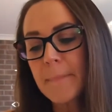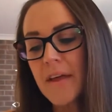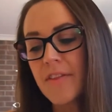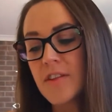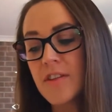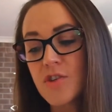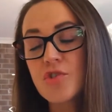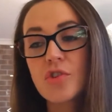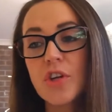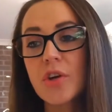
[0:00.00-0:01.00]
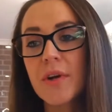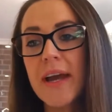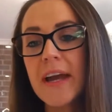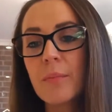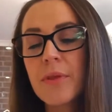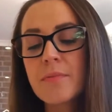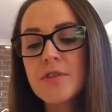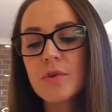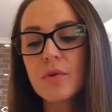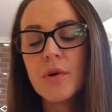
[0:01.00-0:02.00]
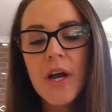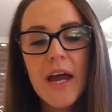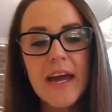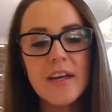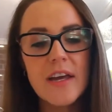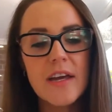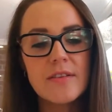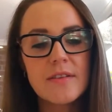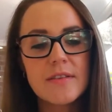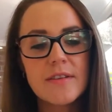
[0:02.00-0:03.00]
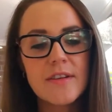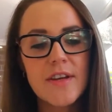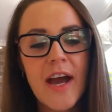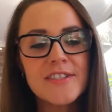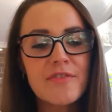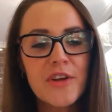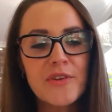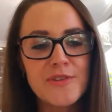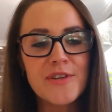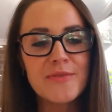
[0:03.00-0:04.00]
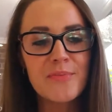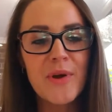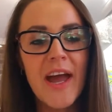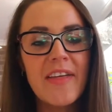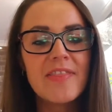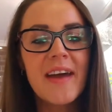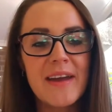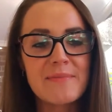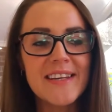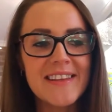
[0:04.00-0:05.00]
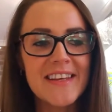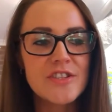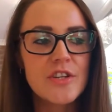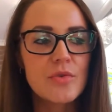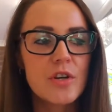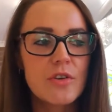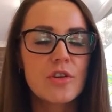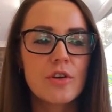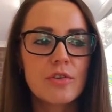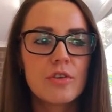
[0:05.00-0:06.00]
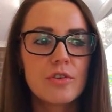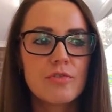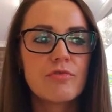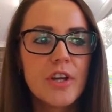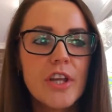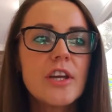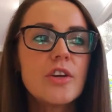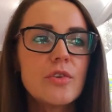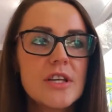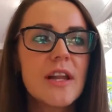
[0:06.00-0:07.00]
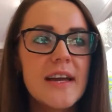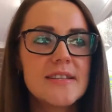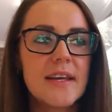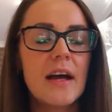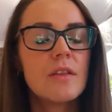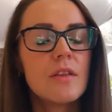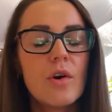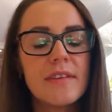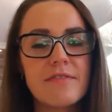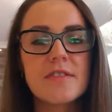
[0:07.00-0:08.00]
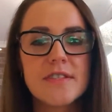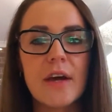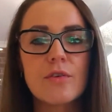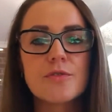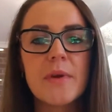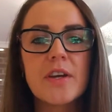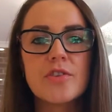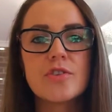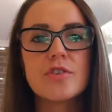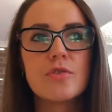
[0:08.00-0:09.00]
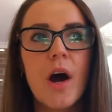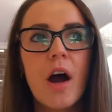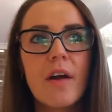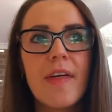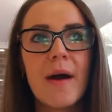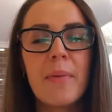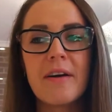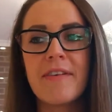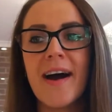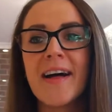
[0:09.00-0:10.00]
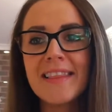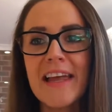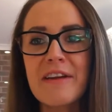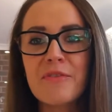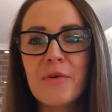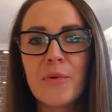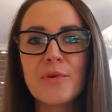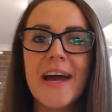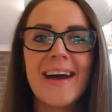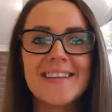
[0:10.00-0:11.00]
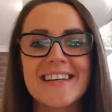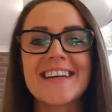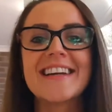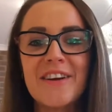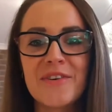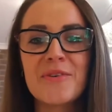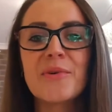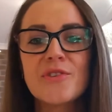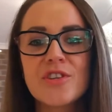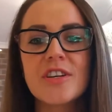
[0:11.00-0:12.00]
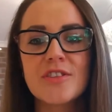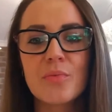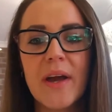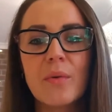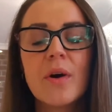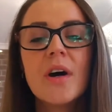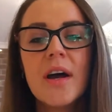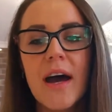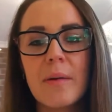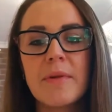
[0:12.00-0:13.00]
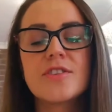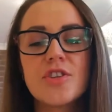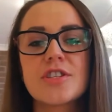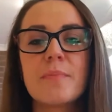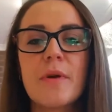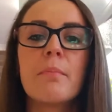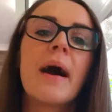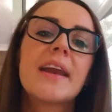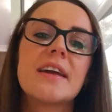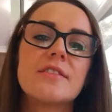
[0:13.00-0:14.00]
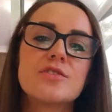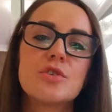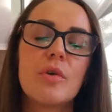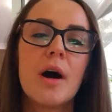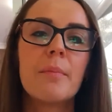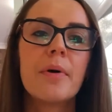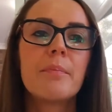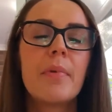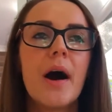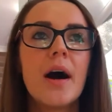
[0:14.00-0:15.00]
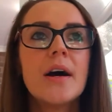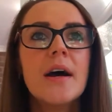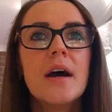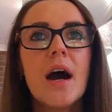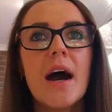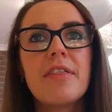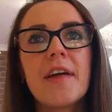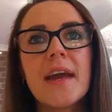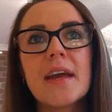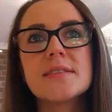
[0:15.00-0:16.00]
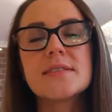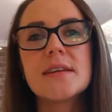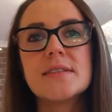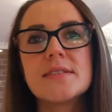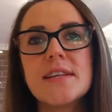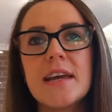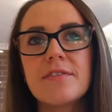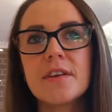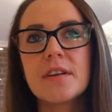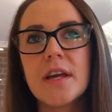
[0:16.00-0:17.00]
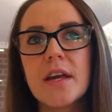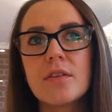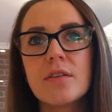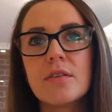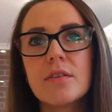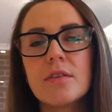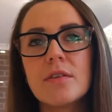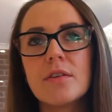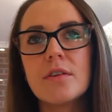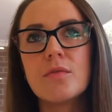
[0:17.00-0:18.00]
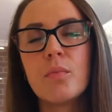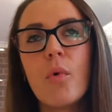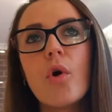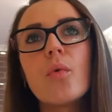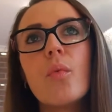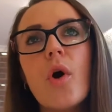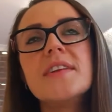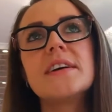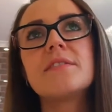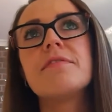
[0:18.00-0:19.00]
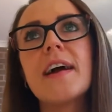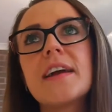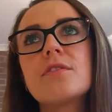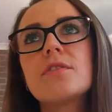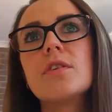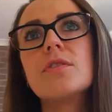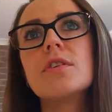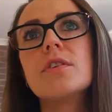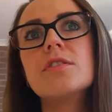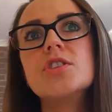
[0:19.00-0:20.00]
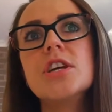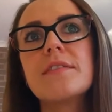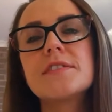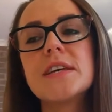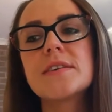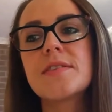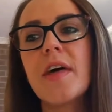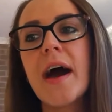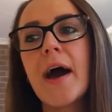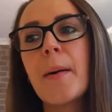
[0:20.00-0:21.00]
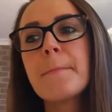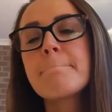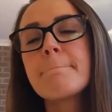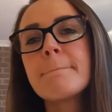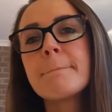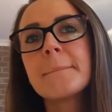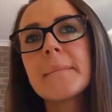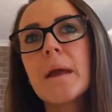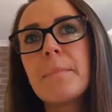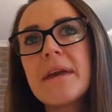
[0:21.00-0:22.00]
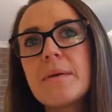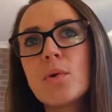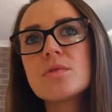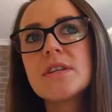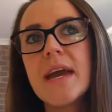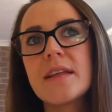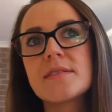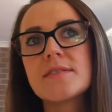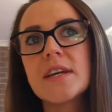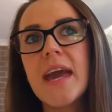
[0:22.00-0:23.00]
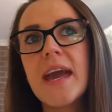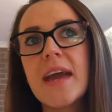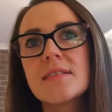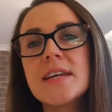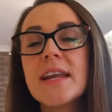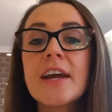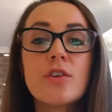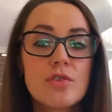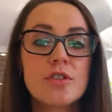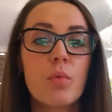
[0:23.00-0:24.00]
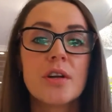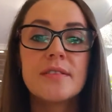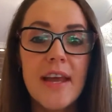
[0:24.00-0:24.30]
that that's truly going to help them. So it, it as a recruiter in times like this you know you're you're you're really utilizing a lot of different skills because you are that bit of a life coach and a mm. career coach as well um, and it's just about marrying the two up but i think it's it's definitely what what i did find throughout the the gfc is that people tend to get dare i use the word